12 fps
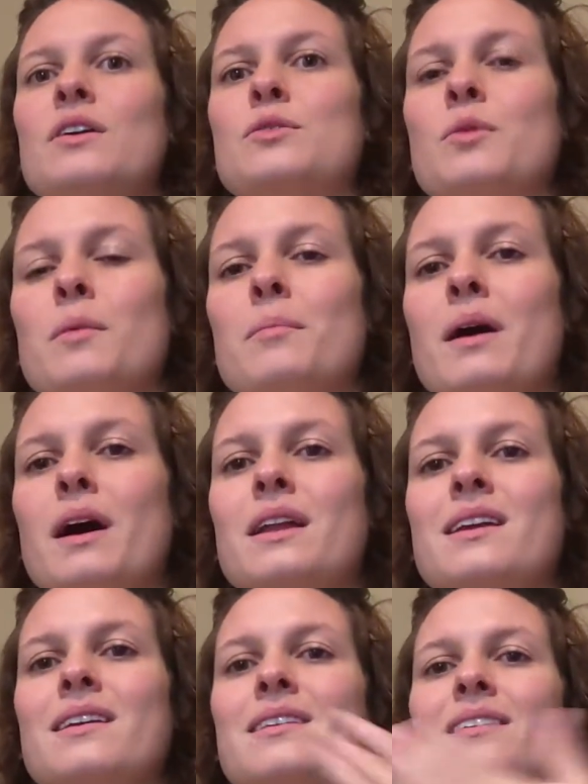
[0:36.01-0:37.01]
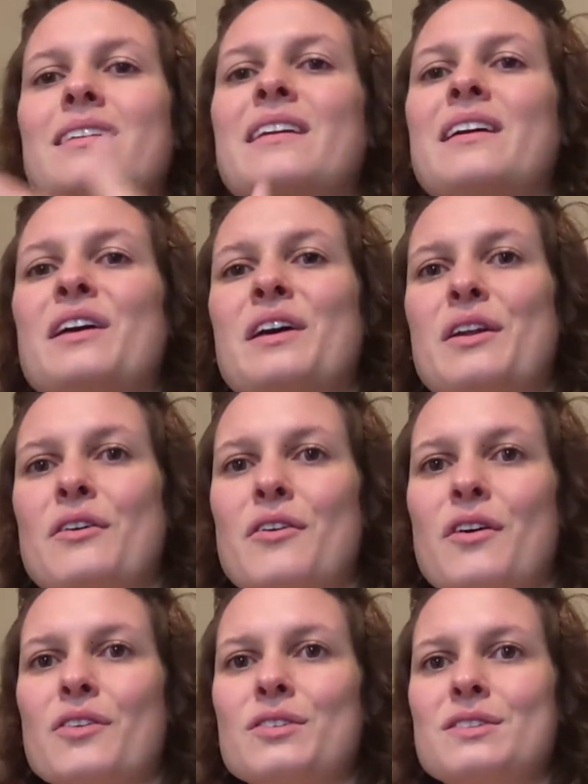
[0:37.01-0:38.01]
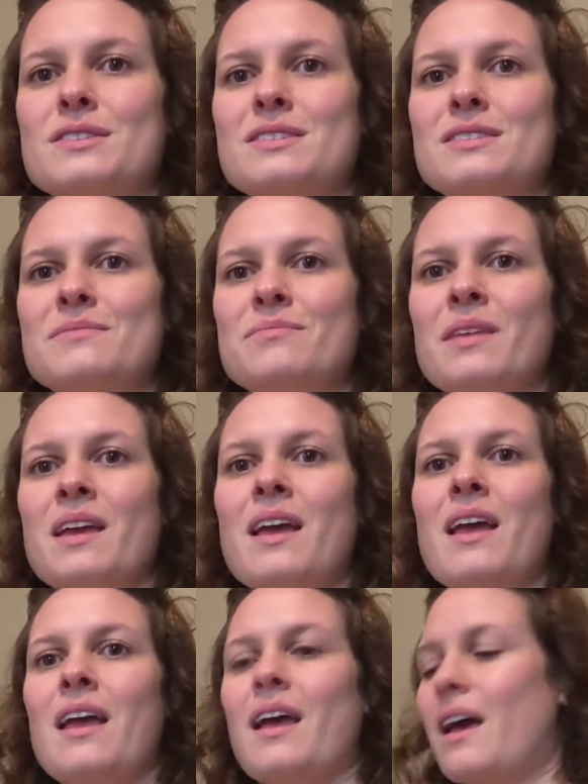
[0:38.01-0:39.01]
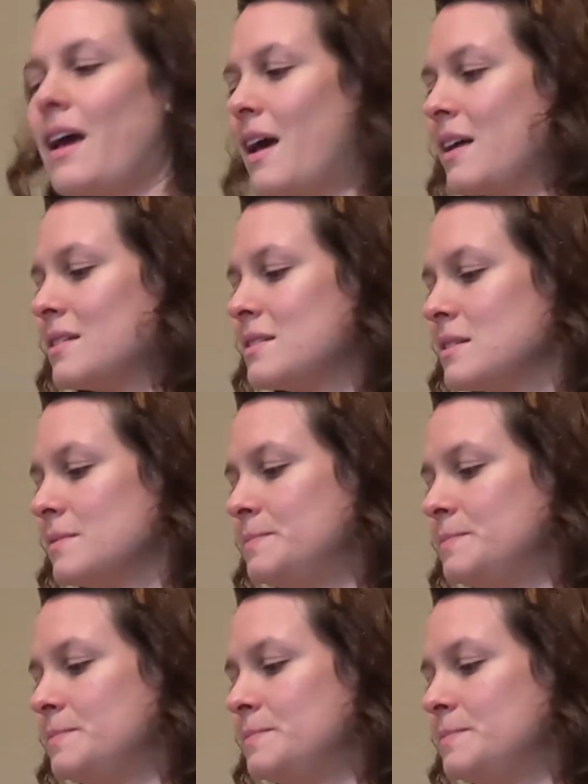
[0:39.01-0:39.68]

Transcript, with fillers: to our bodies and our hearts. And